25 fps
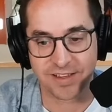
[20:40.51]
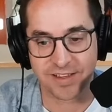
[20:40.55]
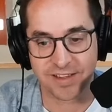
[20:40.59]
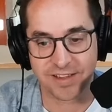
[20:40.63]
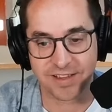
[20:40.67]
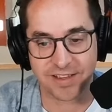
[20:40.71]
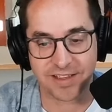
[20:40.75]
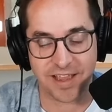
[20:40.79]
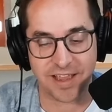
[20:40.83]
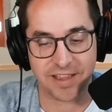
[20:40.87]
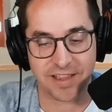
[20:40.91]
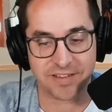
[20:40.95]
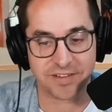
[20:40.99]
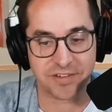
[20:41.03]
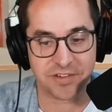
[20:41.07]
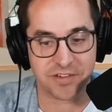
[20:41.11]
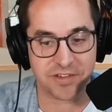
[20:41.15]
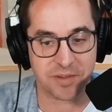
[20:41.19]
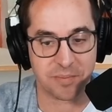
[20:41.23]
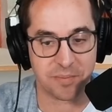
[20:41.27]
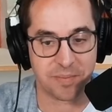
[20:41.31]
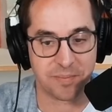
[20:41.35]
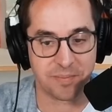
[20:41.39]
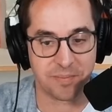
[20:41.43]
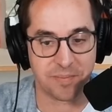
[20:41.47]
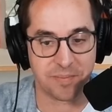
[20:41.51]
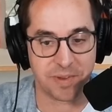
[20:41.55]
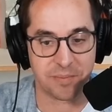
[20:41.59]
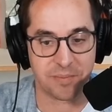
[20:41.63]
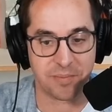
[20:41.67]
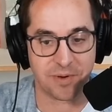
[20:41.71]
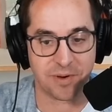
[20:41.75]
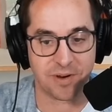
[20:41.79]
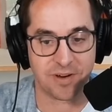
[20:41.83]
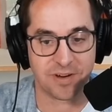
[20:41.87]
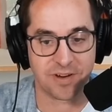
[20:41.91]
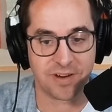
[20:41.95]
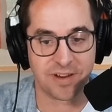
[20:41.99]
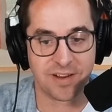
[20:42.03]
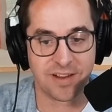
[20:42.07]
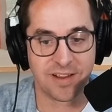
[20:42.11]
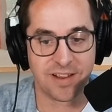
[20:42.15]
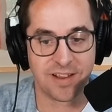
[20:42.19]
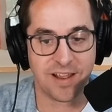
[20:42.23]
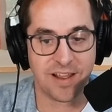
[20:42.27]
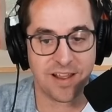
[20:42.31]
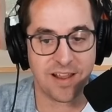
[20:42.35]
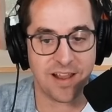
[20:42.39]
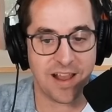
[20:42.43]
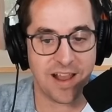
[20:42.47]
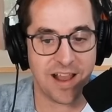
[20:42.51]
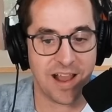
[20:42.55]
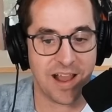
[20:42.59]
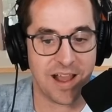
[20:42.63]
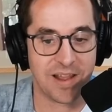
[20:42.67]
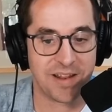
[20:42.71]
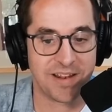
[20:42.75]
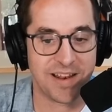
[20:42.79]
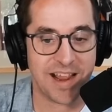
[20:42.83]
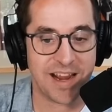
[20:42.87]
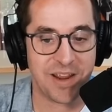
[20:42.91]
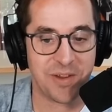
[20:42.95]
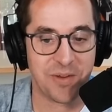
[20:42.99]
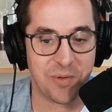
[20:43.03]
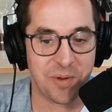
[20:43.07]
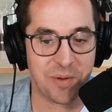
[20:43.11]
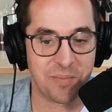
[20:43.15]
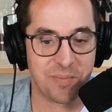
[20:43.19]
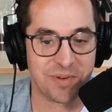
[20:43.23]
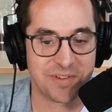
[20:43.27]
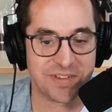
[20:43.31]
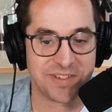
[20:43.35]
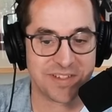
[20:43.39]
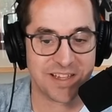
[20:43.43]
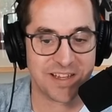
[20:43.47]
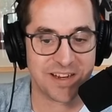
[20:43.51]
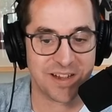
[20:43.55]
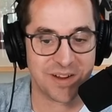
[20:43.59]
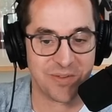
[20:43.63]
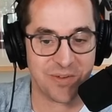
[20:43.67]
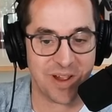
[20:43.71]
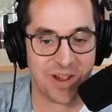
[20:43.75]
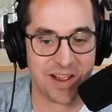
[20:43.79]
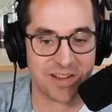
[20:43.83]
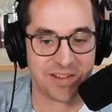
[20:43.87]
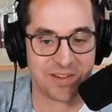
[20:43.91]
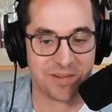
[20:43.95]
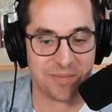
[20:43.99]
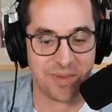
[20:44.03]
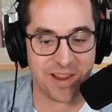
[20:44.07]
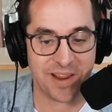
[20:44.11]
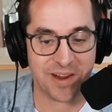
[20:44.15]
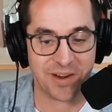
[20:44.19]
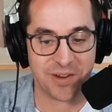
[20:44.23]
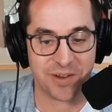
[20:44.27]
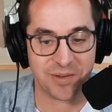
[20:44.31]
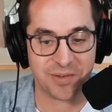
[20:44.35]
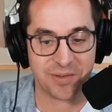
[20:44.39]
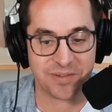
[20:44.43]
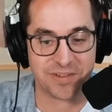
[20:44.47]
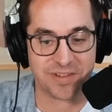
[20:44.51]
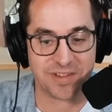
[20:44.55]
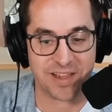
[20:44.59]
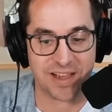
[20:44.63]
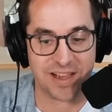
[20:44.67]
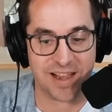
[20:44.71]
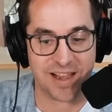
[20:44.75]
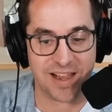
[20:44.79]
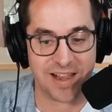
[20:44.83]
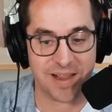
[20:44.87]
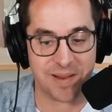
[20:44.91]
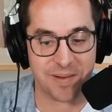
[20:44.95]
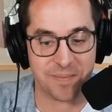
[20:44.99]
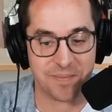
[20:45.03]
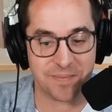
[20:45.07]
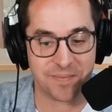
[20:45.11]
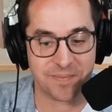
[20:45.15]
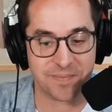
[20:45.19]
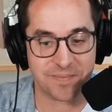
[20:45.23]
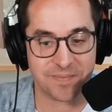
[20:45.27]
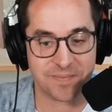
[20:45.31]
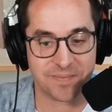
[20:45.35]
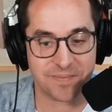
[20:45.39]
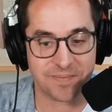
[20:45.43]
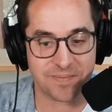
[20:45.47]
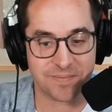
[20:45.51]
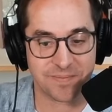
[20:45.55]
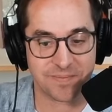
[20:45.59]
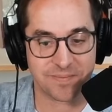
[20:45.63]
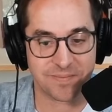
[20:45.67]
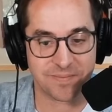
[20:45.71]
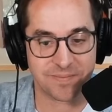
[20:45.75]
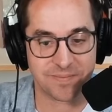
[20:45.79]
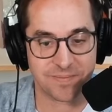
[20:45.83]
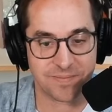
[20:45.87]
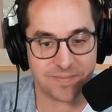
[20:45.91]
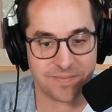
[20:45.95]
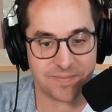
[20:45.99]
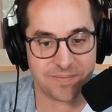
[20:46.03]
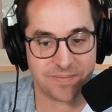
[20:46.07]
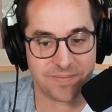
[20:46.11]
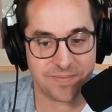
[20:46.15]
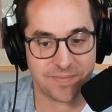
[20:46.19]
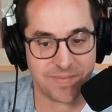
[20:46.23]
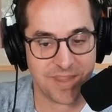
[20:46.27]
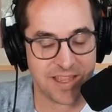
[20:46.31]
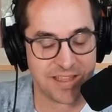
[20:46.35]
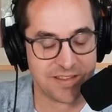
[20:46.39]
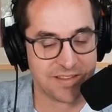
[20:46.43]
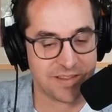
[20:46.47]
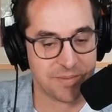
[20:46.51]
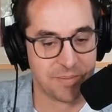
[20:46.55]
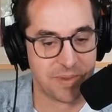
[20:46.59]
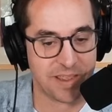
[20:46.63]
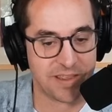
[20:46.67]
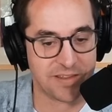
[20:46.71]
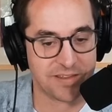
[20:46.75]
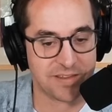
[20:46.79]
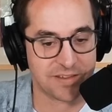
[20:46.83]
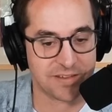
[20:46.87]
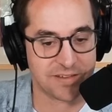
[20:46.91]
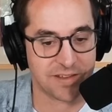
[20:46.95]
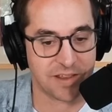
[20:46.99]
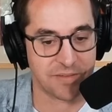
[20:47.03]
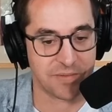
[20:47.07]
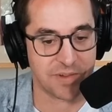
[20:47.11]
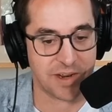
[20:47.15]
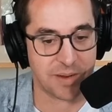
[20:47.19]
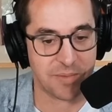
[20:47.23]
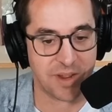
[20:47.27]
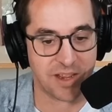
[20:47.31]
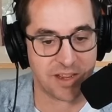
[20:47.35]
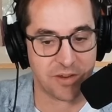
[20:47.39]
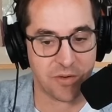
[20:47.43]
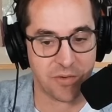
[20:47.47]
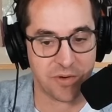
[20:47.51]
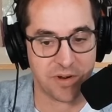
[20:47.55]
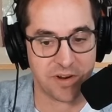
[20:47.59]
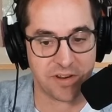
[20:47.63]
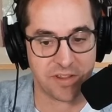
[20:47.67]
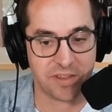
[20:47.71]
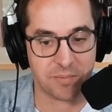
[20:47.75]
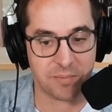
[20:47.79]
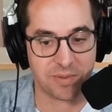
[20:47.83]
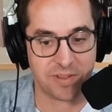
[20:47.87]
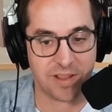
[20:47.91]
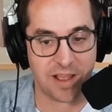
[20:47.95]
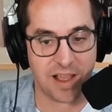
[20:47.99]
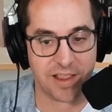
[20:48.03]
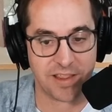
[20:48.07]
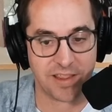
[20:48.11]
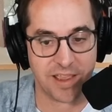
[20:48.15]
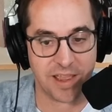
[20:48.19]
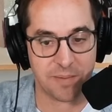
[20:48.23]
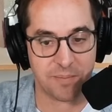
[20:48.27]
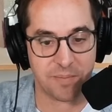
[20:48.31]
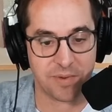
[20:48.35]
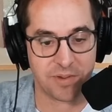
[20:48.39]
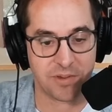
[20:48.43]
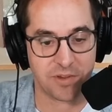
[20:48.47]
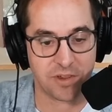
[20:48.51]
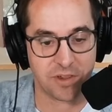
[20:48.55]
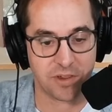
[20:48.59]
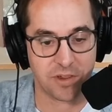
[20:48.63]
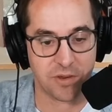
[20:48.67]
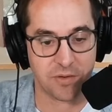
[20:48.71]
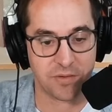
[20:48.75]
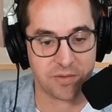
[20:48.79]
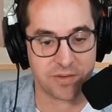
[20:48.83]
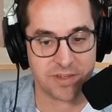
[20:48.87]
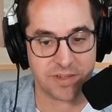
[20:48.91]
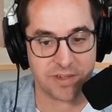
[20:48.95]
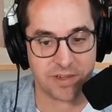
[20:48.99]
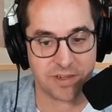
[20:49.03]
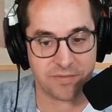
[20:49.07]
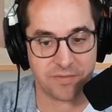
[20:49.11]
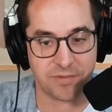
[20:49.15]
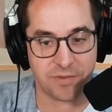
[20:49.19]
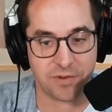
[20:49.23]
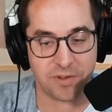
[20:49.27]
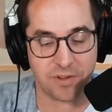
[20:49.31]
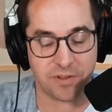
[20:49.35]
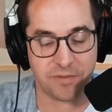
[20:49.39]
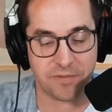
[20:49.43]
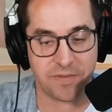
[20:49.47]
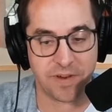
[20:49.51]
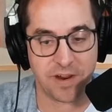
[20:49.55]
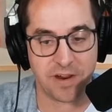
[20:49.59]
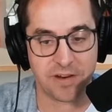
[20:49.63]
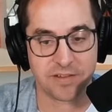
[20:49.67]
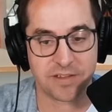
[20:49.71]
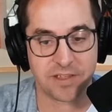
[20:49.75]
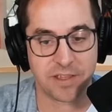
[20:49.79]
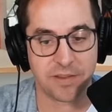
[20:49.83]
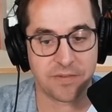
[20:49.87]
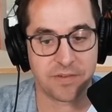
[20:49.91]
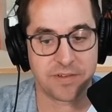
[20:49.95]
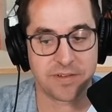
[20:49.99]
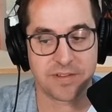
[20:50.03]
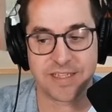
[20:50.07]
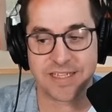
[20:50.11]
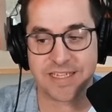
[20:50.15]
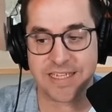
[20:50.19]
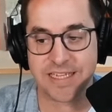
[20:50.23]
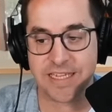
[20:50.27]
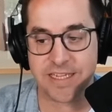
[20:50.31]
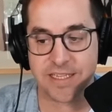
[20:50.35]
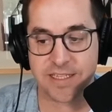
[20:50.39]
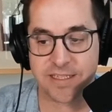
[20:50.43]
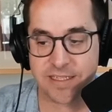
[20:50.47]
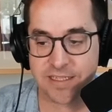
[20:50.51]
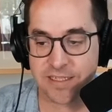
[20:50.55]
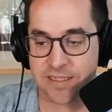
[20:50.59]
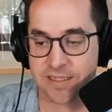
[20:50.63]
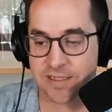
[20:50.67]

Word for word: Yeah, he's just a bit part. Uh, 91% on Rotten Tomatoes. Um, that's the basics of it. I'm not going into the plot yet, but you can go into Infernal Affairs and give us the deets.